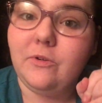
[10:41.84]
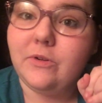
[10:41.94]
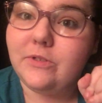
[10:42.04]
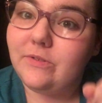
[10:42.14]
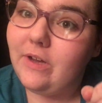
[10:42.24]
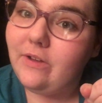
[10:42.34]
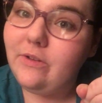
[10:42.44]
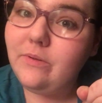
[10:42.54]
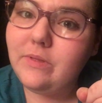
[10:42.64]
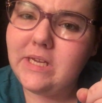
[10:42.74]
I'm going to tell
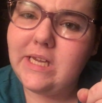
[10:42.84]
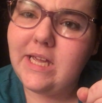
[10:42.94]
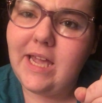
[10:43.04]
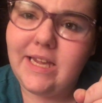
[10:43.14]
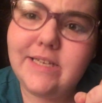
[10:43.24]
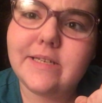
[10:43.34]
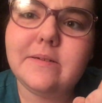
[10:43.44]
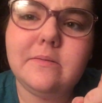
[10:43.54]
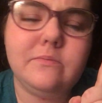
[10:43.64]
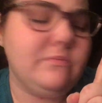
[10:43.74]
you the 8
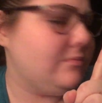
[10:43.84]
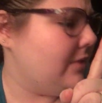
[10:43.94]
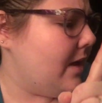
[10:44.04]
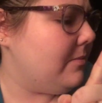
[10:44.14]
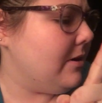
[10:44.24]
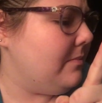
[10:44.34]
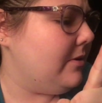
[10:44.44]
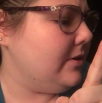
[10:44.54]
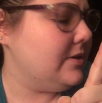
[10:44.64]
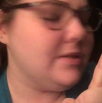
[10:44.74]
library
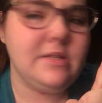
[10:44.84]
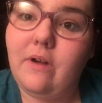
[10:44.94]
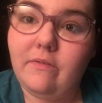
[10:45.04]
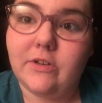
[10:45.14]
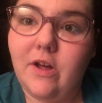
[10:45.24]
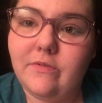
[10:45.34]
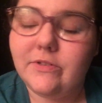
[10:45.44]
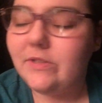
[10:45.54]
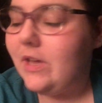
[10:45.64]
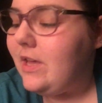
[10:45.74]
books, graphic
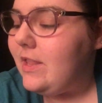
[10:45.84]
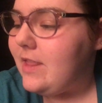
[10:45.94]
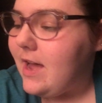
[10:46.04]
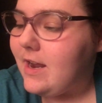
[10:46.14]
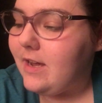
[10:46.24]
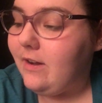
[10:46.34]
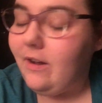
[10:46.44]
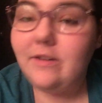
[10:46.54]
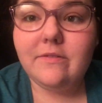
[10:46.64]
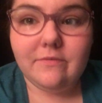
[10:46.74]
novels, that I
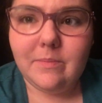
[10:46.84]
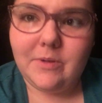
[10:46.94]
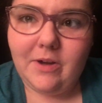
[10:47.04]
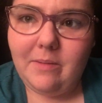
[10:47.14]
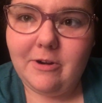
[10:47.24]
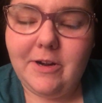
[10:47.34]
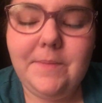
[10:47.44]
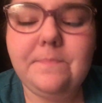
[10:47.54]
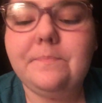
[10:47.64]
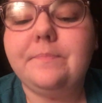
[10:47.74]
got from the
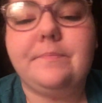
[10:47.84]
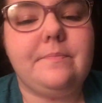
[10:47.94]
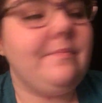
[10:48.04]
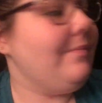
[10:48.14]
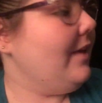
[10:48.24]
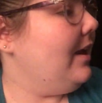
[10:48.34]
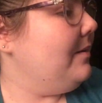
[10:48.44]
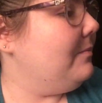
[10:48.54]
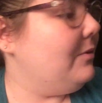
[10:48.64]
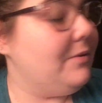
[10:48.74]
library. I
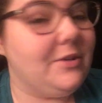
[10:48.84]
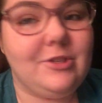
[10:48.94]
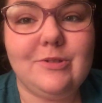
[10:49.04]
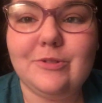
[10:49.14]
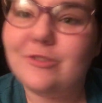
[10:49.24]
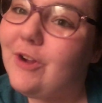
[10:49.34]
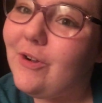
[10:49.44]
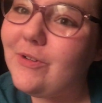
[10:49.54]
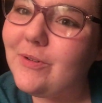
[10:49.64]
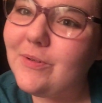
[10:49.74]
am going to show
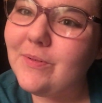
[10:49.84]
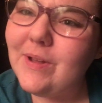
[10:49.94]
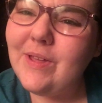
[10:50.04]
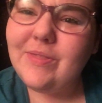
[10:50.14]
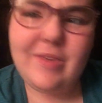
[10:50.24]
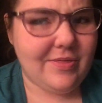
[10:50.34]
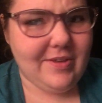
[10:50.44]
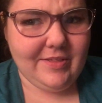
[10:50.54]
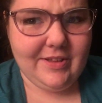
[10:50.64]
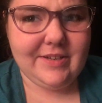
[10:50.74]
you the
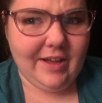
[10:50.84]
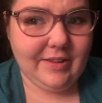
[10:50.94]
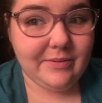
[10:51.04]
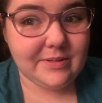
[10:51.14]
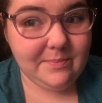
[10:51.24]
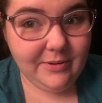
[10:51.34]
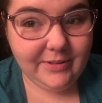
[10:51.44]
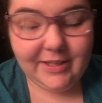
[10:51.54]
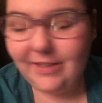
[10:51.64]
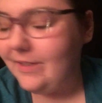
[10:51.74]
thing that Tyler was
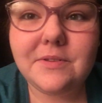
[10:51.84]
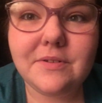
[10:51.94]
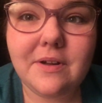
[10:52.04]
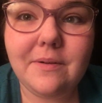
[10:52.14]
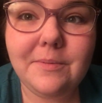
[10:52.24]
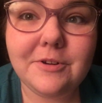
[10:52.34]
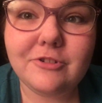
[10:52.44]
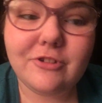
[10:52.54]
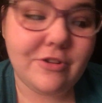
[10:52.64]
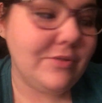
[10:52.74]
building. So now I'm going to
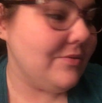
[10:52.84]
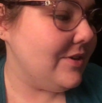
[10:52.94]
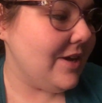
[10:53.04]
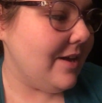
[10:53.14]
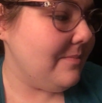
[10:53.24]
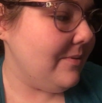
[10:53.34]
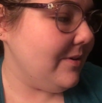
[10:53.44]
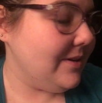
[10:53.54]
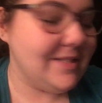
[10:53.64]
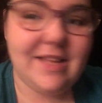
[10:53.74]
show you the 8
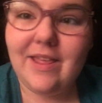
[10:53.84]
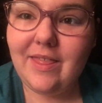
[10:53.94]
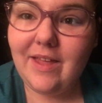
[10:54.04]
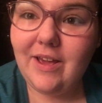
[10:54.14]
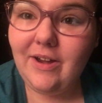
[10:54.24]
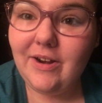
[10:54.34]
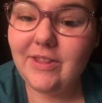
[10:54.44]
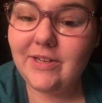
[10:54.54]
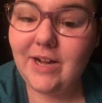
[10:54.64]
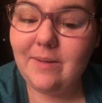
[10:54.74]
books that I got
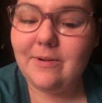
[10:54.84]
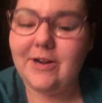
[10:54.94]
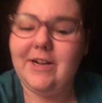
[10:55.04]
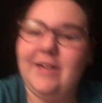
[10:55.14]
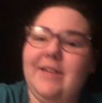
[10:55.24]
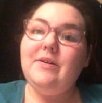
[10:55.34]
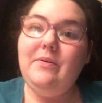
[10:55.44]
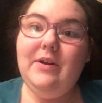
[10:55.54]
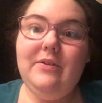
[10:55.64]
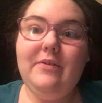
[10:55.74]
at the library. So
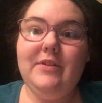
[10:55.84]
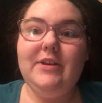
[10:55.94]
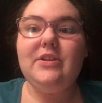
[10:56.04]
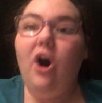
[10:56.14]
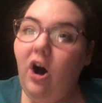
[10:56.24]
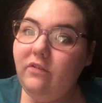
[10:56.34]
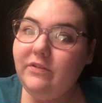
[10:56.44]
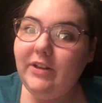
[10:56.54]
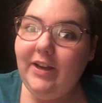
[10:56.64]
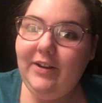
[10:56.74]
ignore this
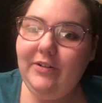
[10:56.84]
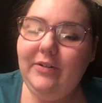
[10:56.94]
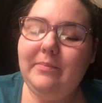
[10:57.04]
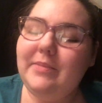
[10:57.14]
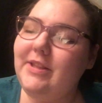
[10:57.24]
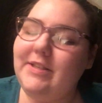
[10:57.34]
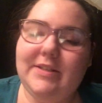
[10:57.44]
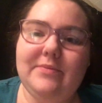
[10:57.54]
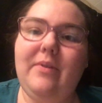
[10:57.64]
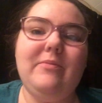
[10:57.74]
awful angle, but this
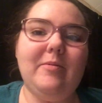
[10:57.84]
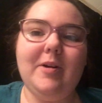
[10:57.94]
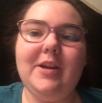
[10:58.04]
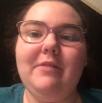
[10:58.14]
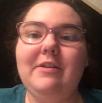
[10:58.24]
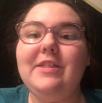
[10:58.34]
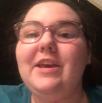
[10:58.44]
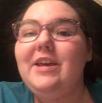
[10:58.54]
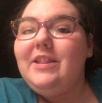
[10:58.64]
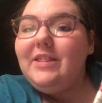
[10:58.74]
is what we're working with.
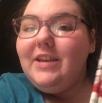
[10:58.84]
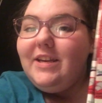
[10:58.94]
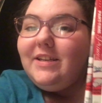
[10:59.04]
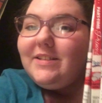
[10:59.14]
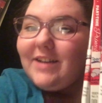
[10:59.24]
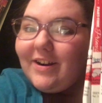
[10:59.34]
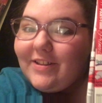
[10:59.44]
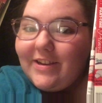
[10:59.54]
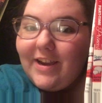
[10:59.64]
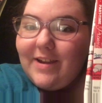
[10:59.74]
These are
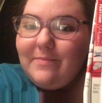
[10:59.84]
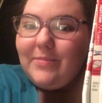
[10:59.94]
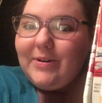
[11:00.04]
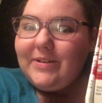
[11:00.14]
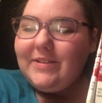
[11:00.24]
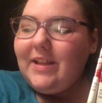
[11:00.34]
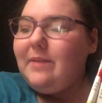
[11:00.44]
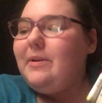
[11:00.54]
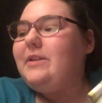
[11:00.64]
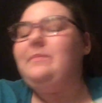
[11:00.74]
the 8 books that
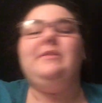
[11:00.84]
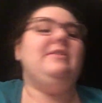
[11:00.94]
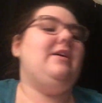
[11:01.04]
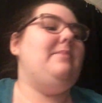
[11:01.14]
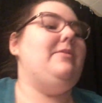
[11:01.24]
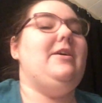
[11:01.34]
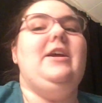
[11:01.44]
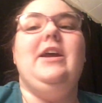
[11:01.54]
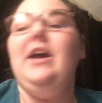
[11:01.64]
I picked up at the library.